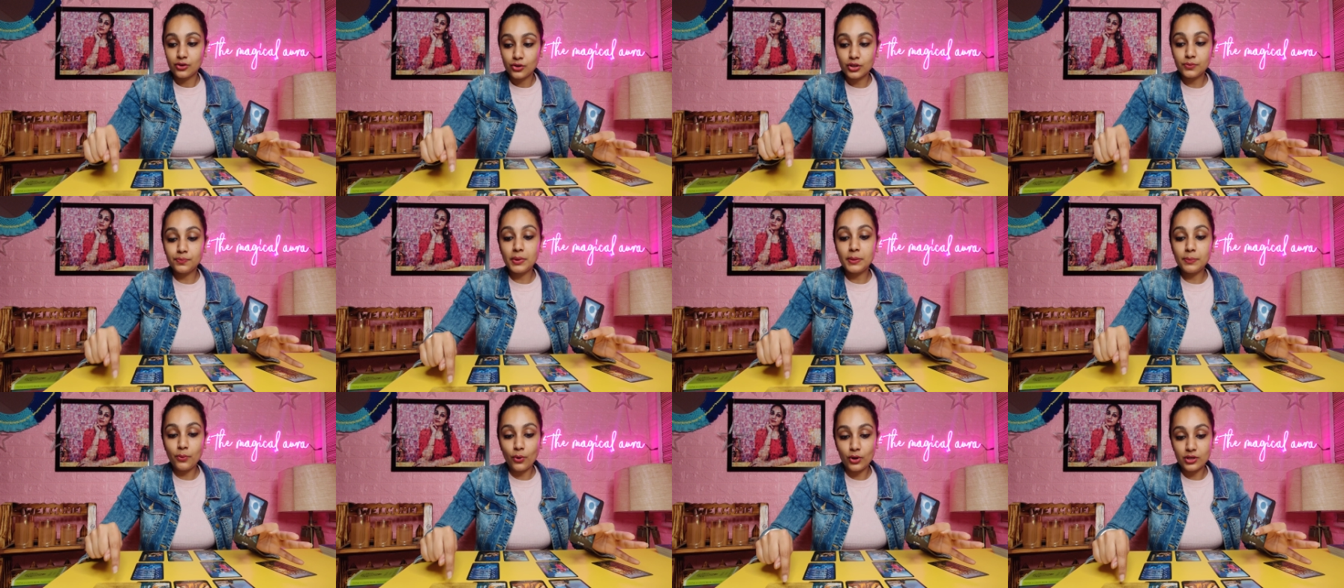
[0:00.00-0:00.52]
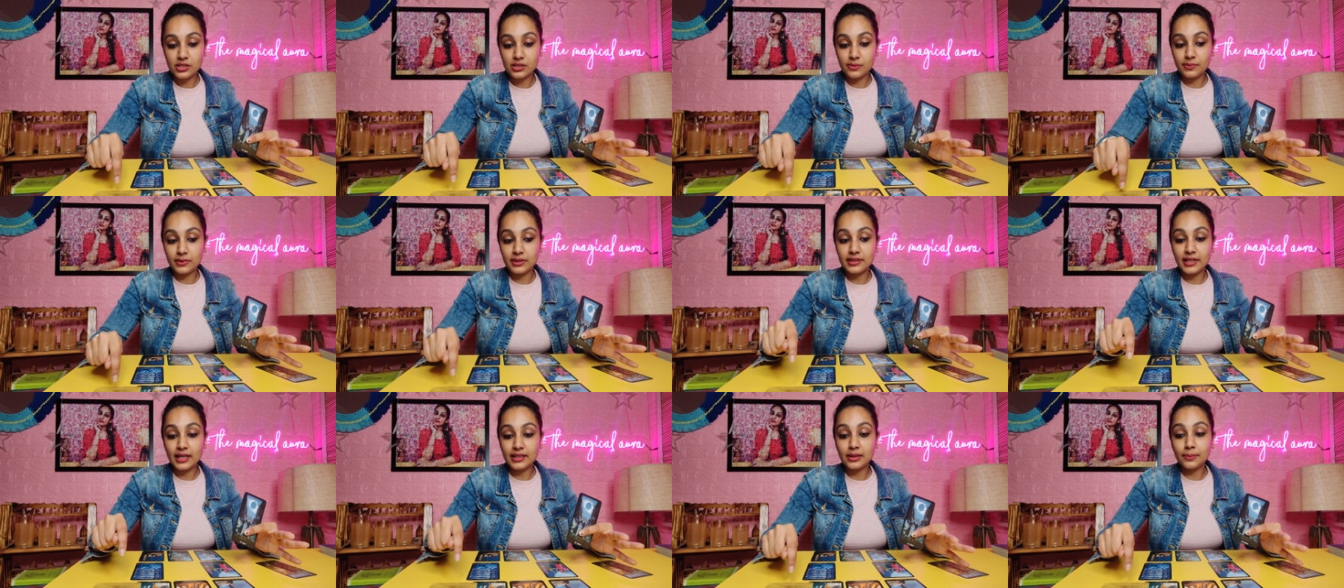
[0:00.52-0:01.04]
could be
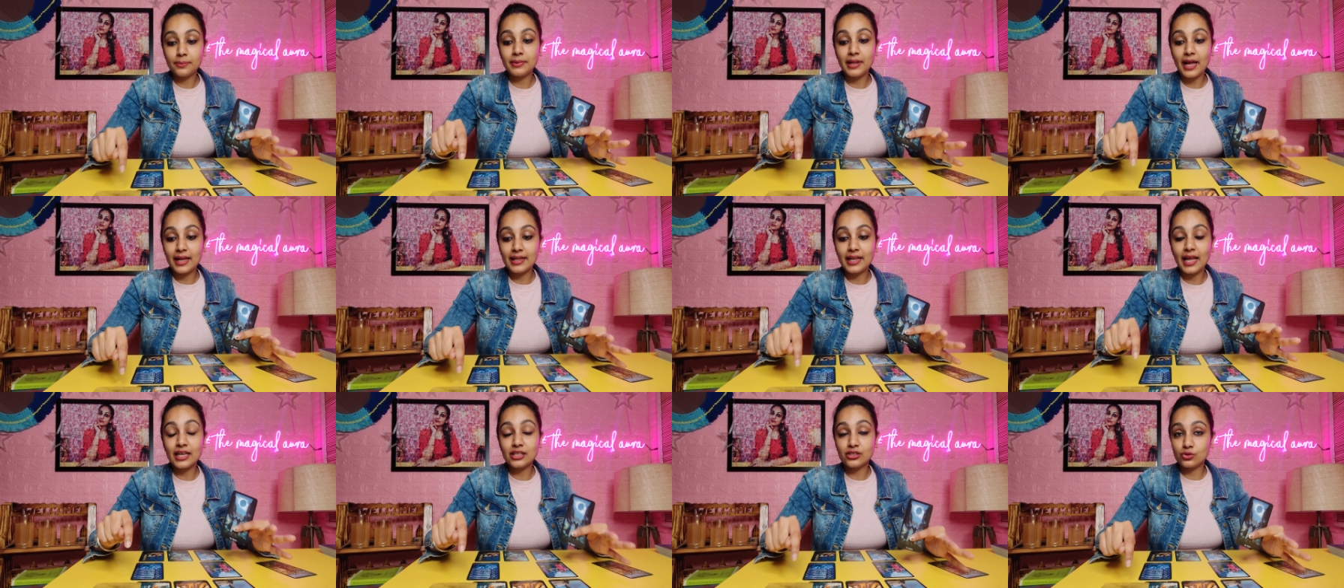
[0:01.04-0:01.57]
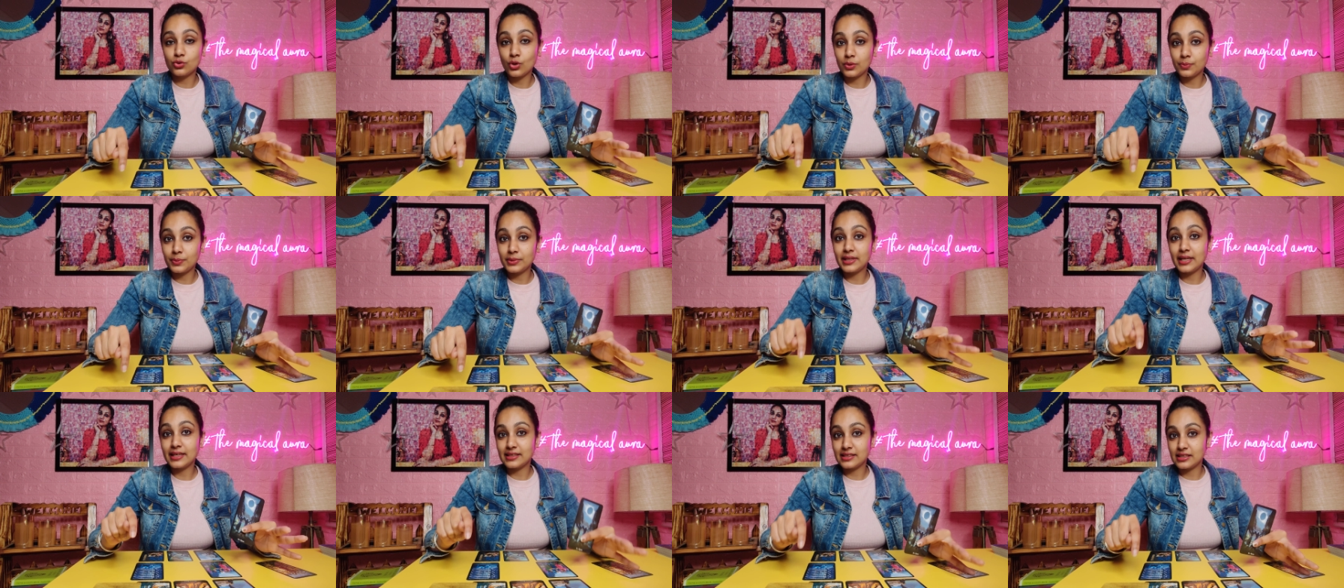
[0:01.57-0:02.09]
possible that the plan has not
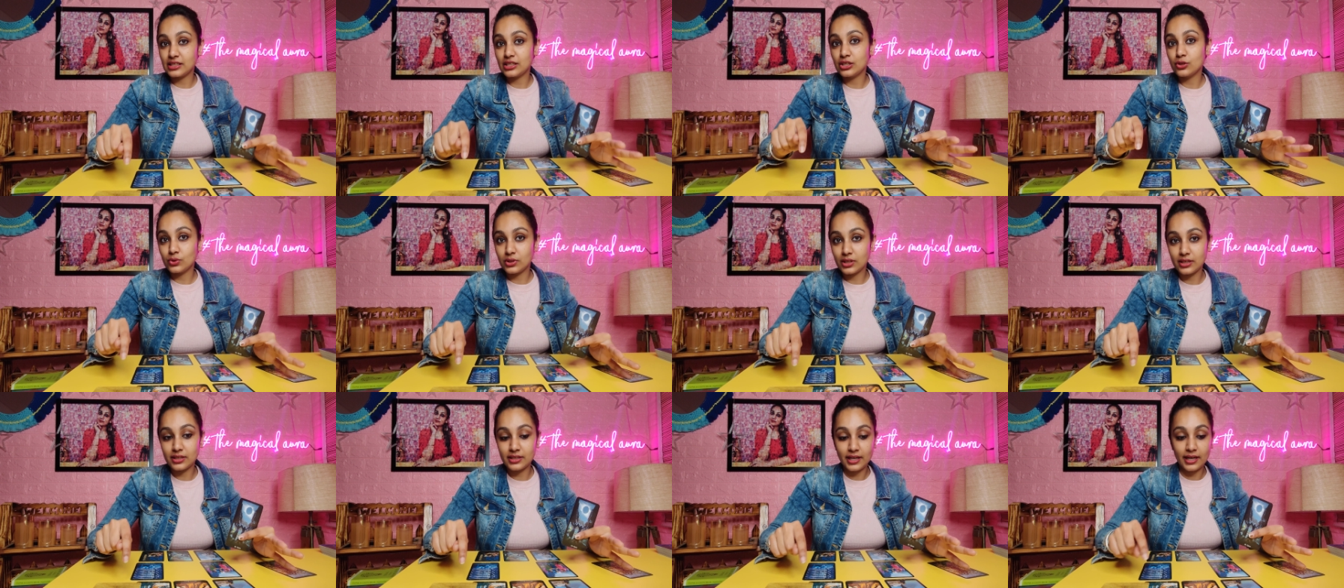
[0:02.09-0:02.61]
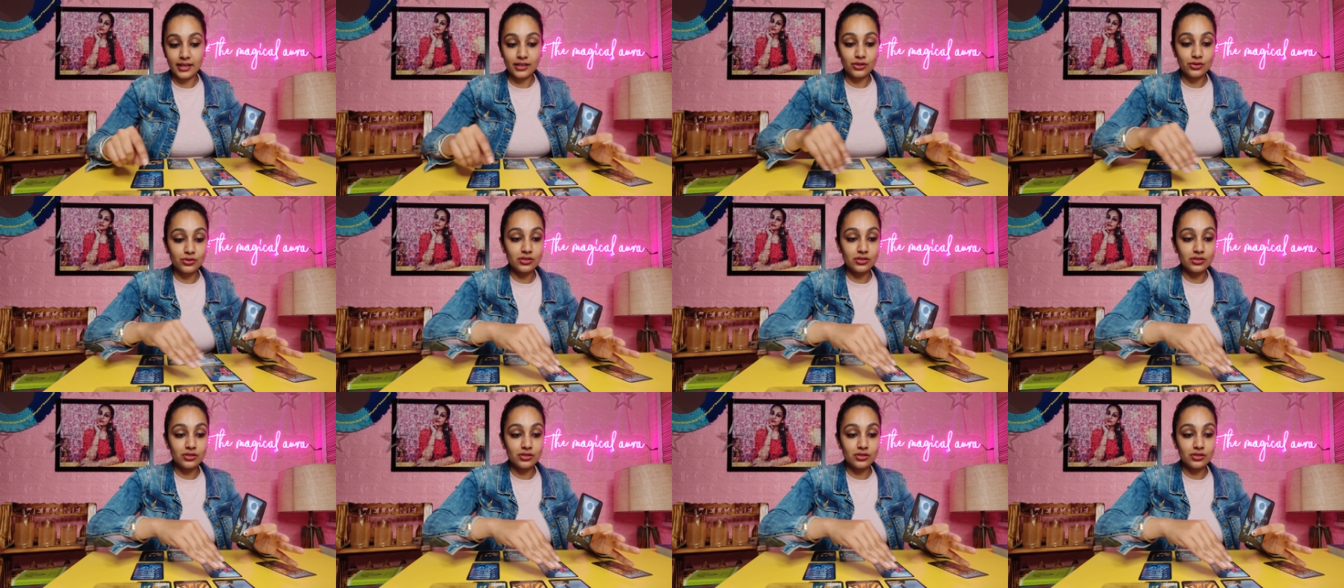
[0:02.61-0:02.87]
been executed yet.